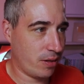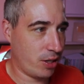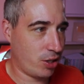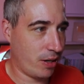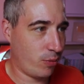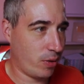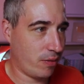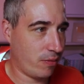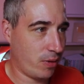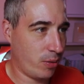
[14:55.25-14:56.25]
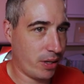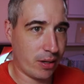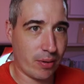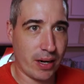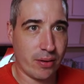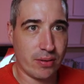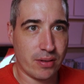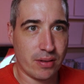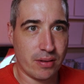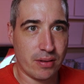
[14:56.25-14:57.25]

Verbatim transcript: And I should have one floating around.